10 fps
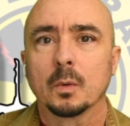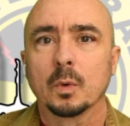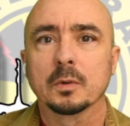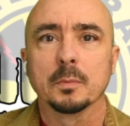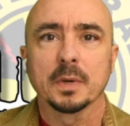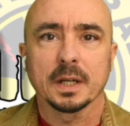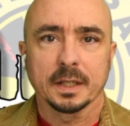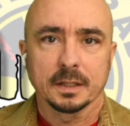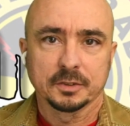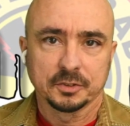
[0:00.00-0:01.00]
Welcome back,
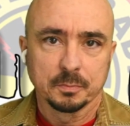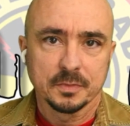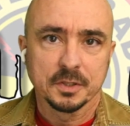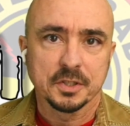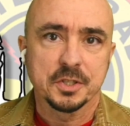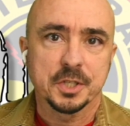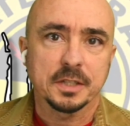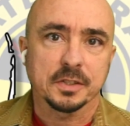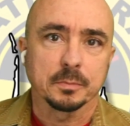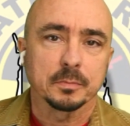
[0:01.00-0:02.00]
guys. This is
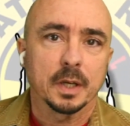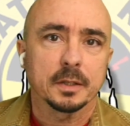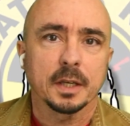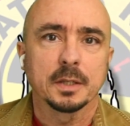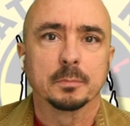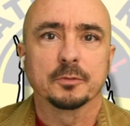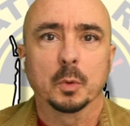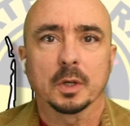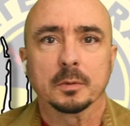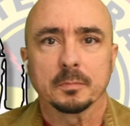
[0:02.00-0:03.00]
Jason,
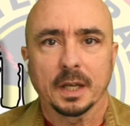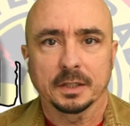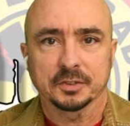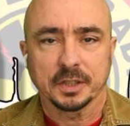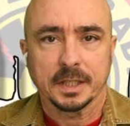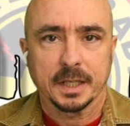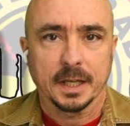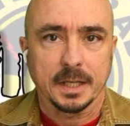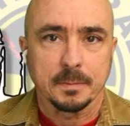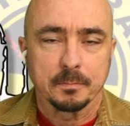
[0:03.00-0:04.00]

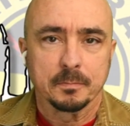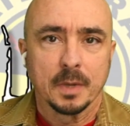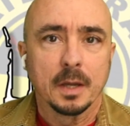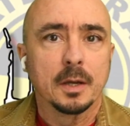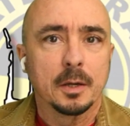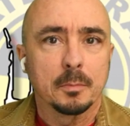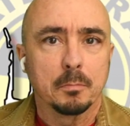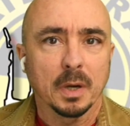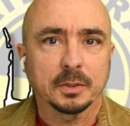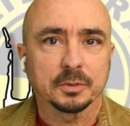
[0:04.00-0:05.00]
KM4ACK.
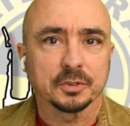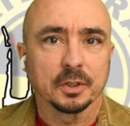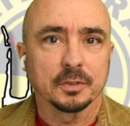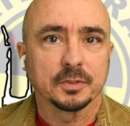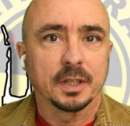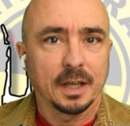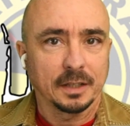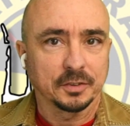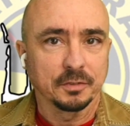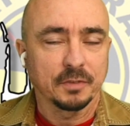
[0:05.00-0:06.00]
Microsoft
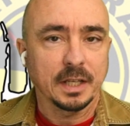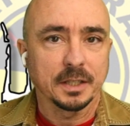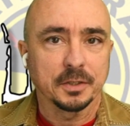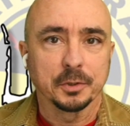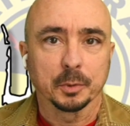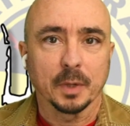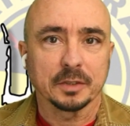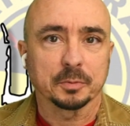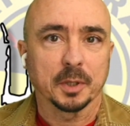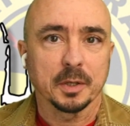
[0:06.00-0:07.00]
has invaded your
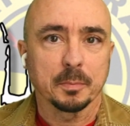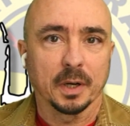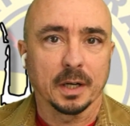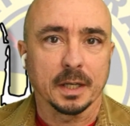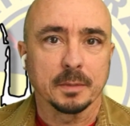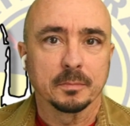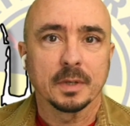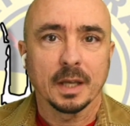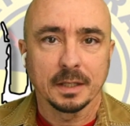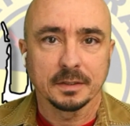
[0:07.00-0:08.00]
Raspberry Pi,
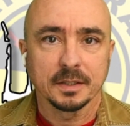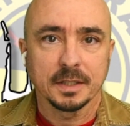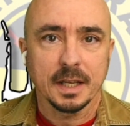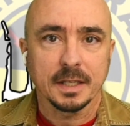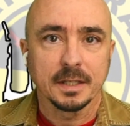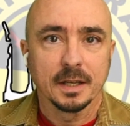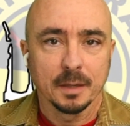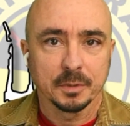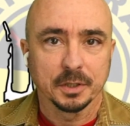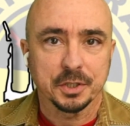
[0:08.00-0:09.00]
and today
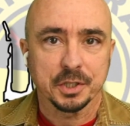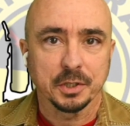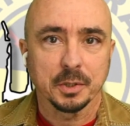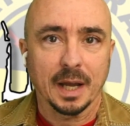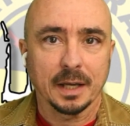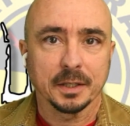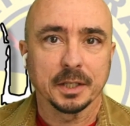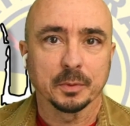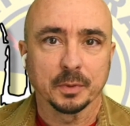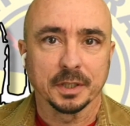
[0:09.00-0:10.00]
I'm going to show you how to
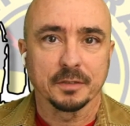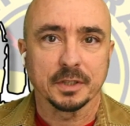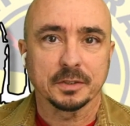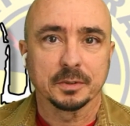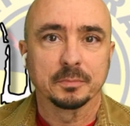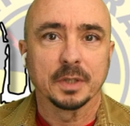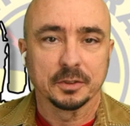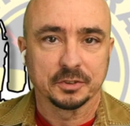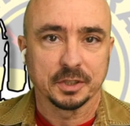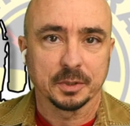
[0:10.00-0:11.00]
get rid of it.
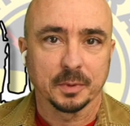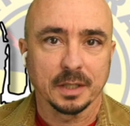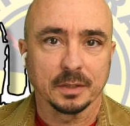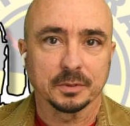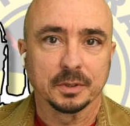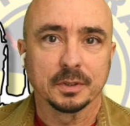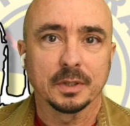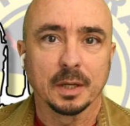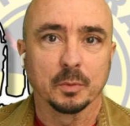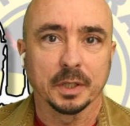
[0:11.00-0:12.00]
Stick around,
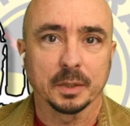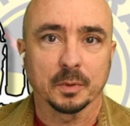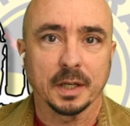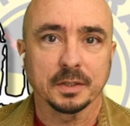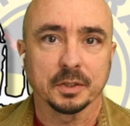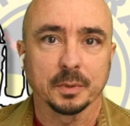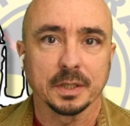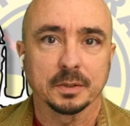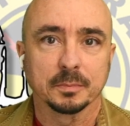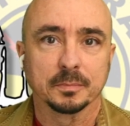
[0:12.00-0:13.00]
and we'll get right to it.